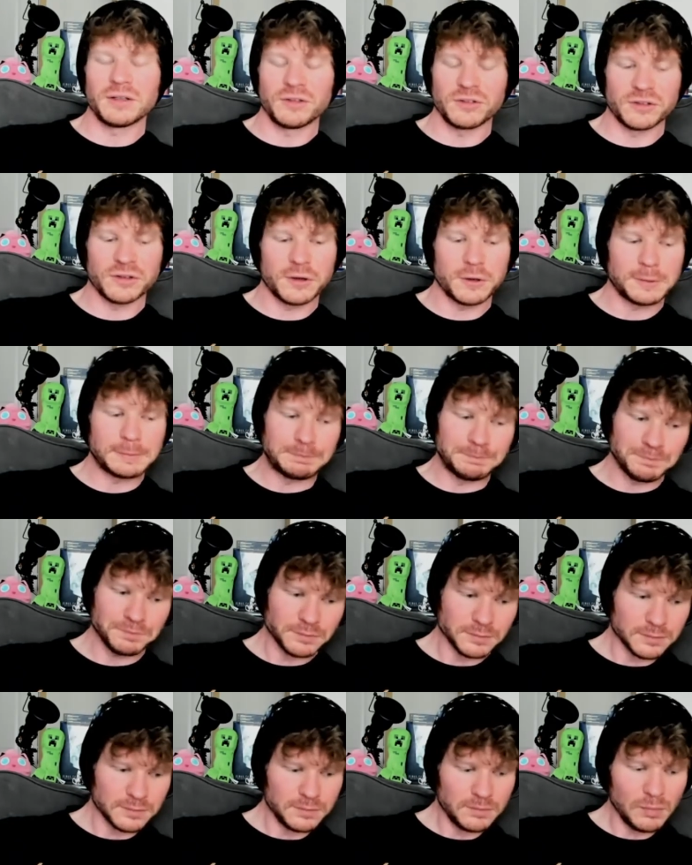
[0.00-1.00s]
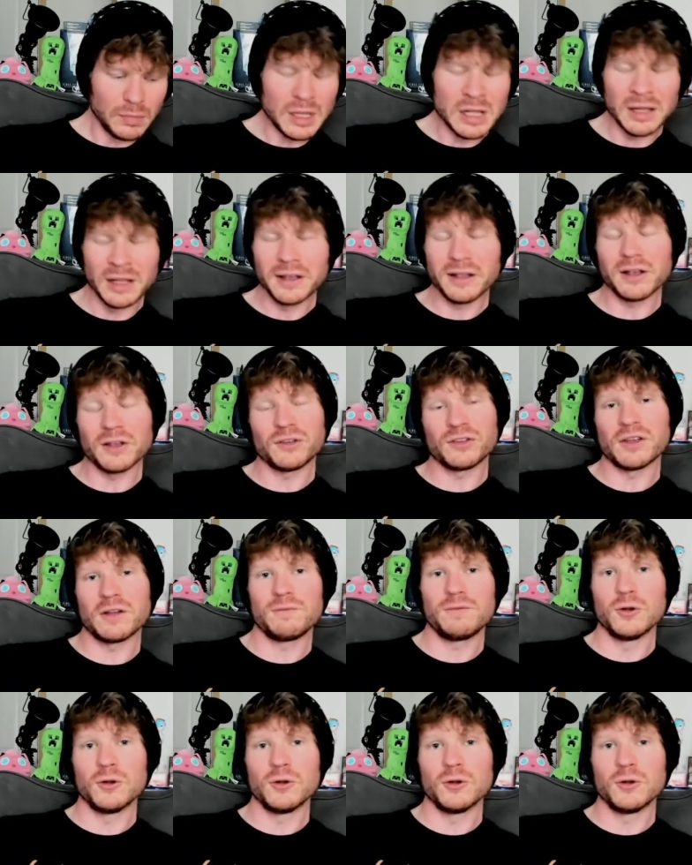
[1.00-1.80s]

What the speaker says: So, like I said,